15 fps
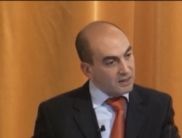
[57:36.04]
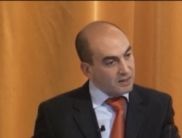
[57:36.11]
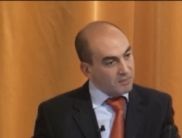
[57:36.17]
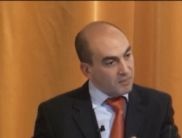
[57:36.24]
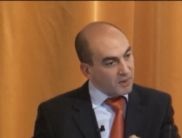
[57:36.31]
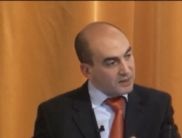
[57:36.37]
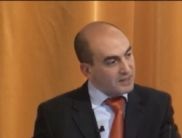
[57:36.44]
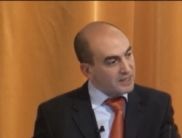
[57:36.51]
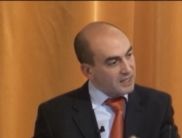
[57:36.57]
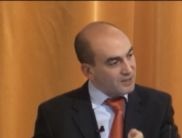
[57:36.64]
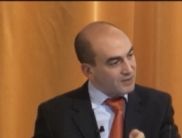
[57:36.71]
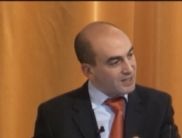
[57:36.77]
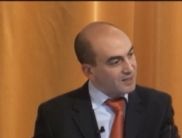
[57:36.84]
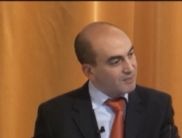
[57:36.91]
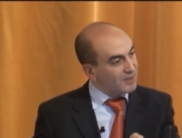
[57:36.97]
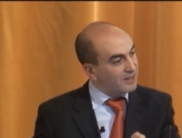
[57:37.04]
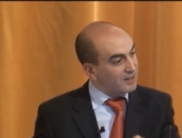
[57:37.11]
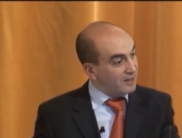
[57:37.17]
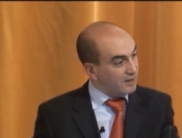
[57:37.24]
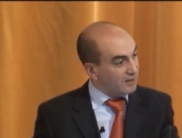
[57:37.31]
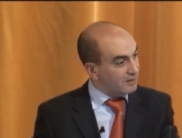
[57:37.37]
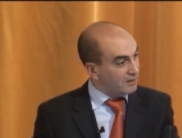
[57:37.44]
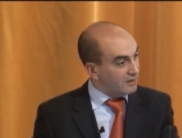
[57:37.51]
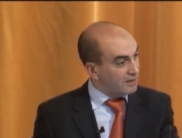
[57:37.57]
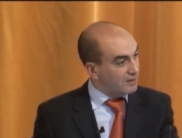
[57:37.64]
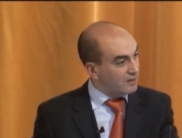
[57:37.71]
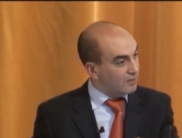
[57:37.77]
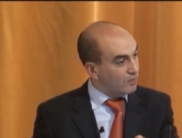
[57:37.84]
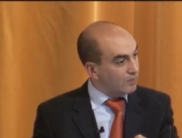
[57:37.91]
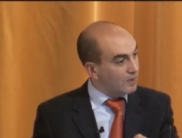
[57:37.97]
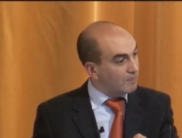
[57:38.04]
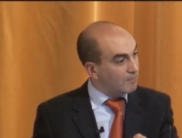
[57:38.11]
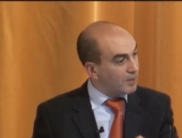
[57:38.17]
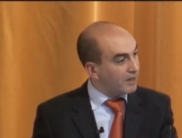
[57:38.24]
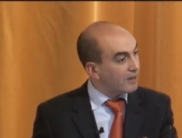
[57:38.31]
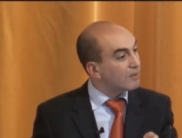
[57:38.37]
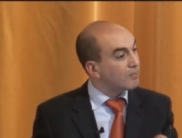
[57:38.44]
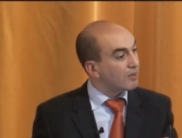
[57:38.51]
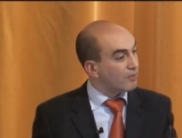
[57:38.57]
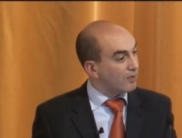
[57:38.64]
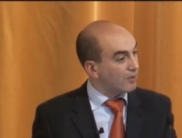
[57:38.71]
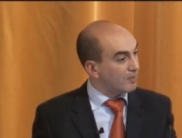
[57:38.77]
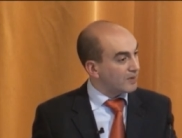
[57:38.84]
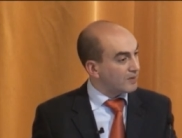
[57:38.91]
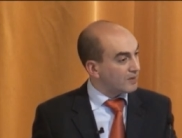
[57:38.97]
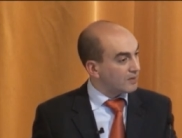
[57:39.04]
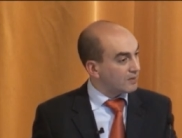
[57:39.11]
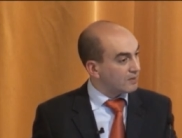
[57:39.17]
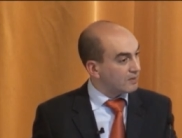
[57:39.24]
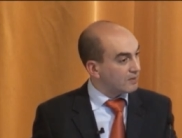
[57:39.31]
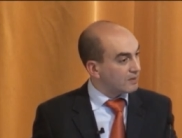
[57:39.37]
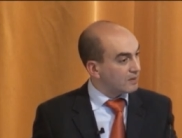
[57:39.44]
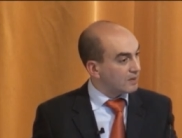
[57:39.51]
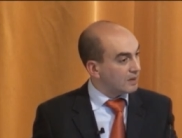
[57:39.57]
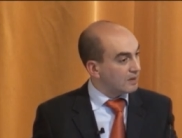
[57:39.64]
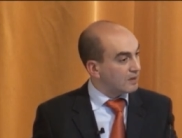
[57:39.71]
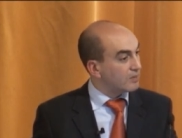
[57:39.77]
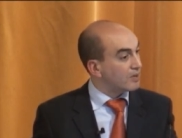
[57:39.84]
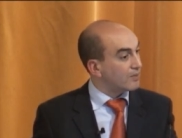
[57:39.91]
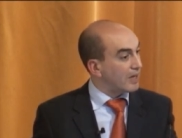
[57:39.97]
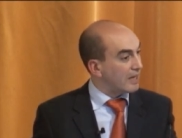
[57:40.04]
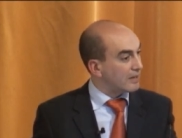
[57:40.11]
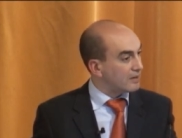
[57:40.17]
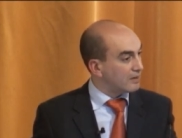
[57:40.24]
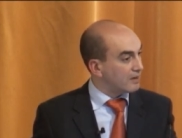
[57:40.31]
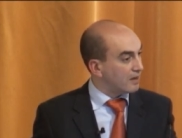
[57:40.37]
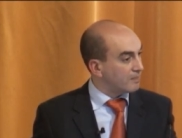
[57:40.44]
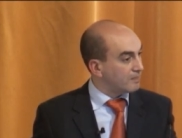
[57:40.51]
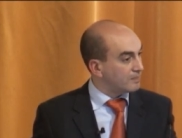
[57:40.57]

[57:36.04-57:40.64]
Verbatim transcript: multisensory stimuli there lead to impaired performance in terms of reaction time.